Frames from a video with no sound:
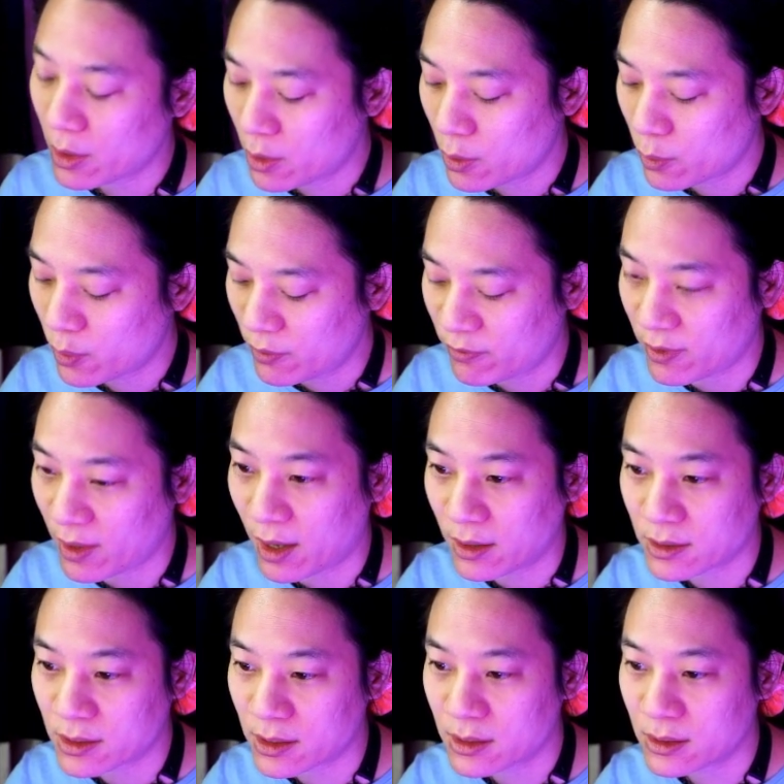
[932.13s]
with
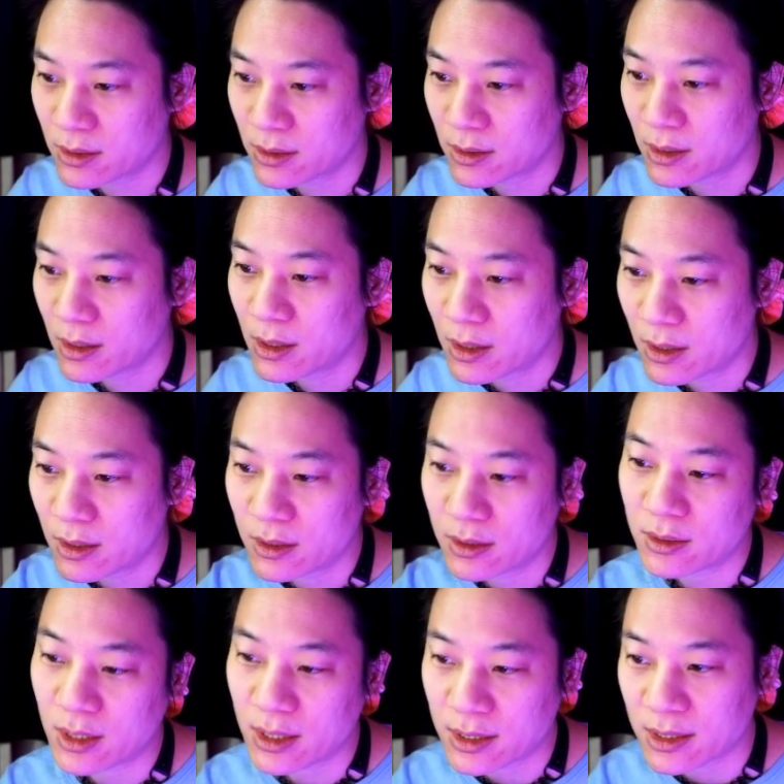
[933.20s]
that,
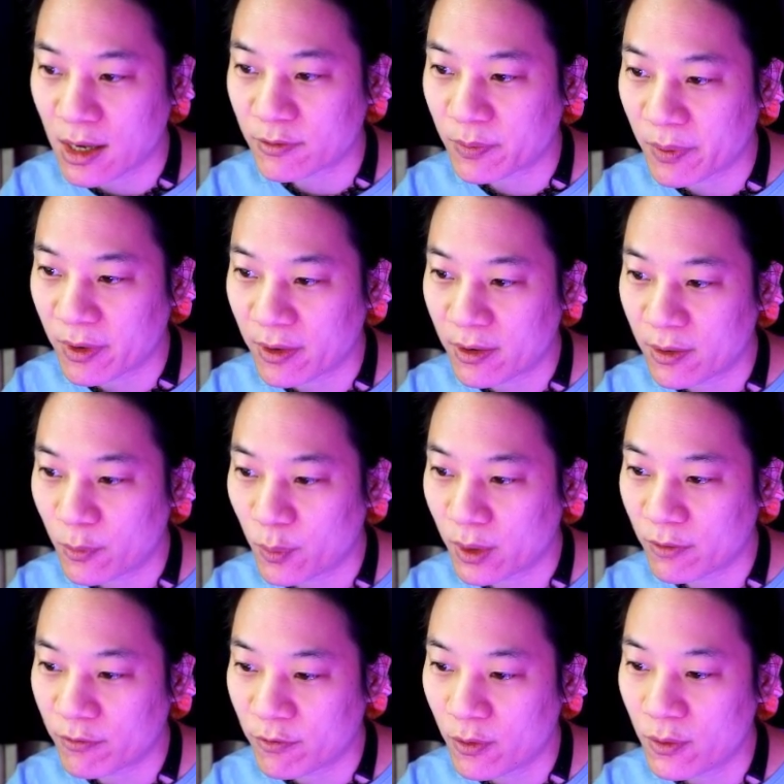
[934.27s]
these have to be 1
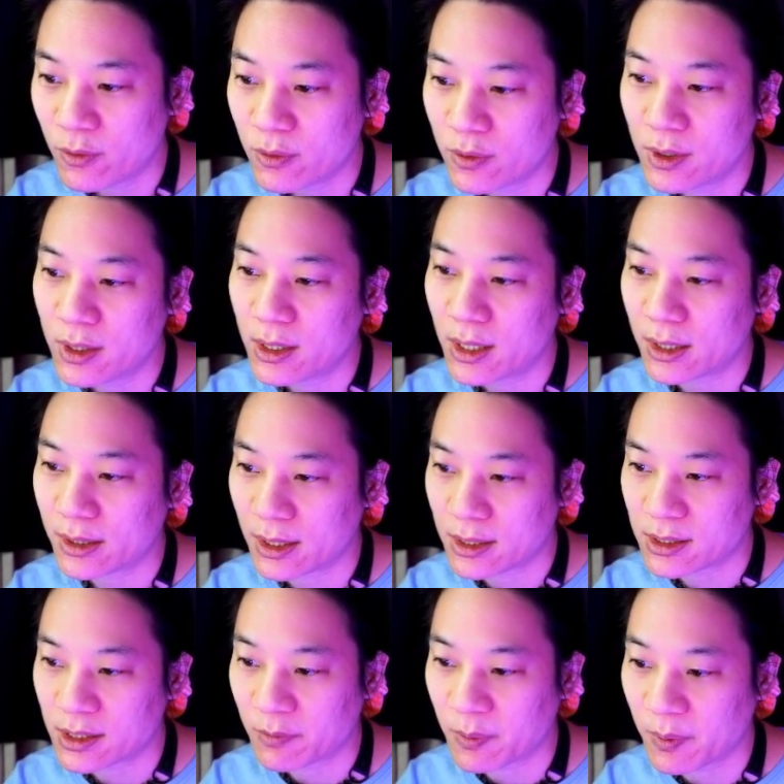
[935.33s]
and 4, and
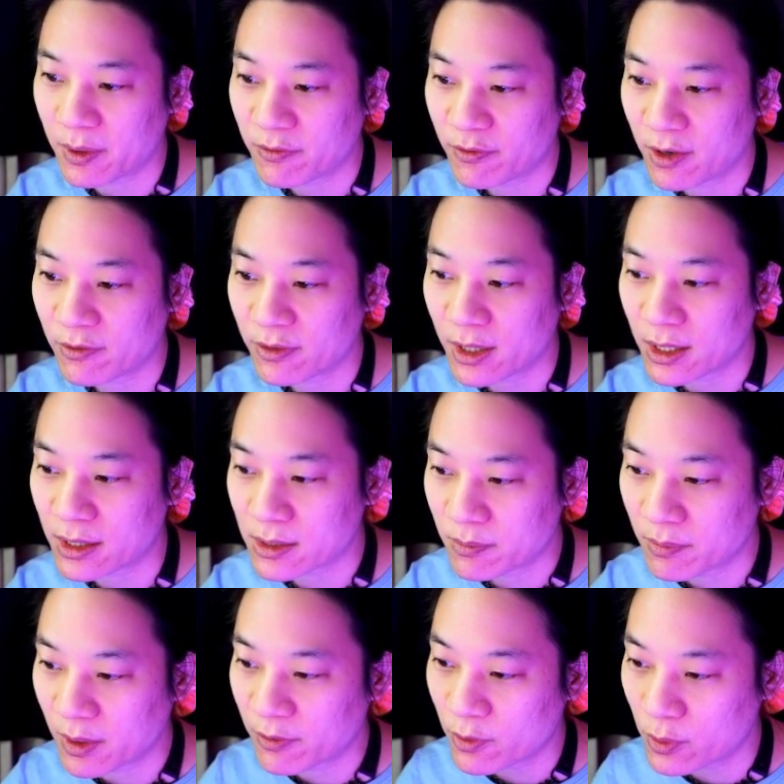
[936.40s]
these have to be 5 and 8.
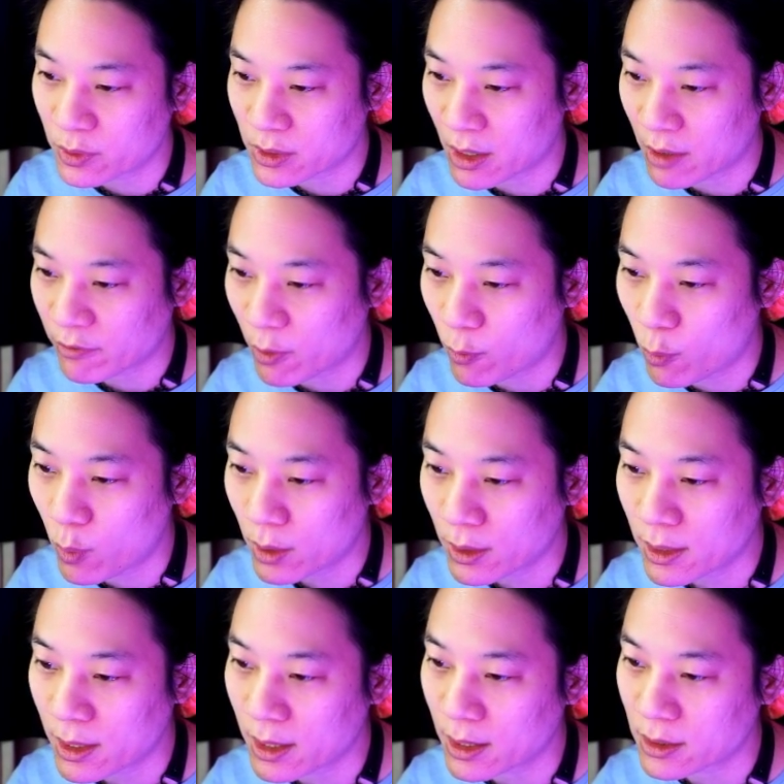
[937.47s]
But of course, I've got 1
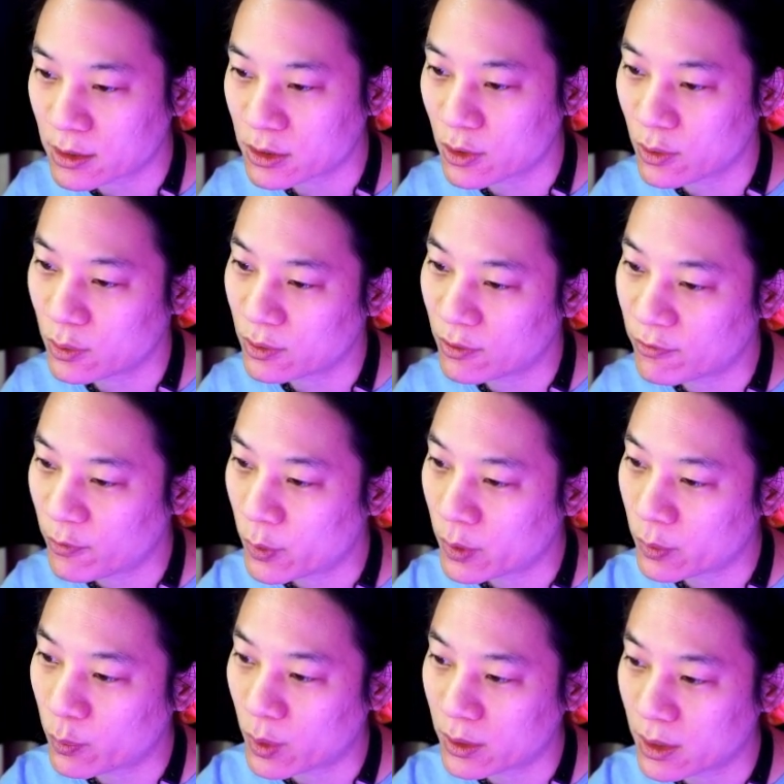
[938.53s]
here, so the 4
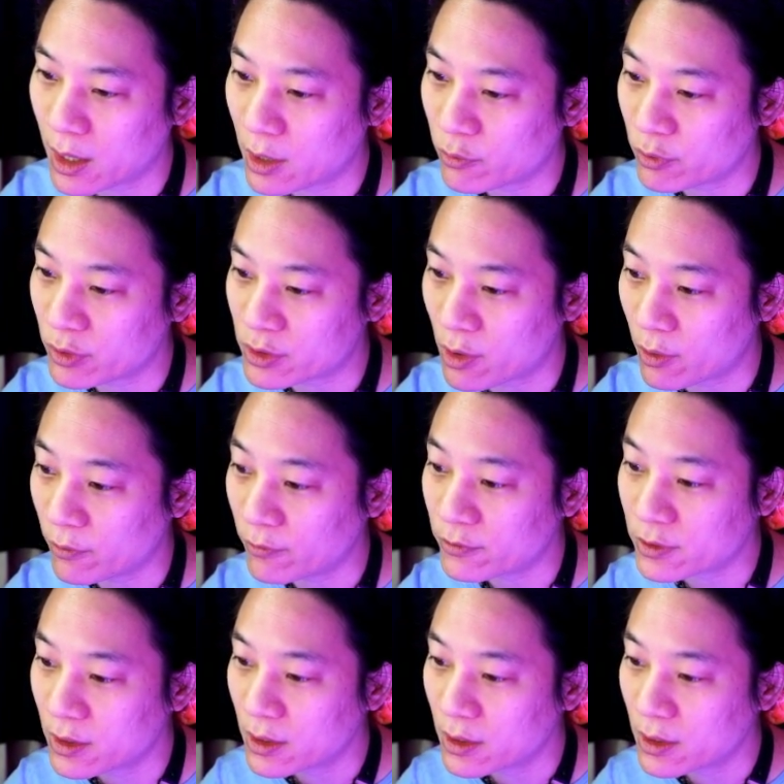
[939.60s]
and 1 are resolved.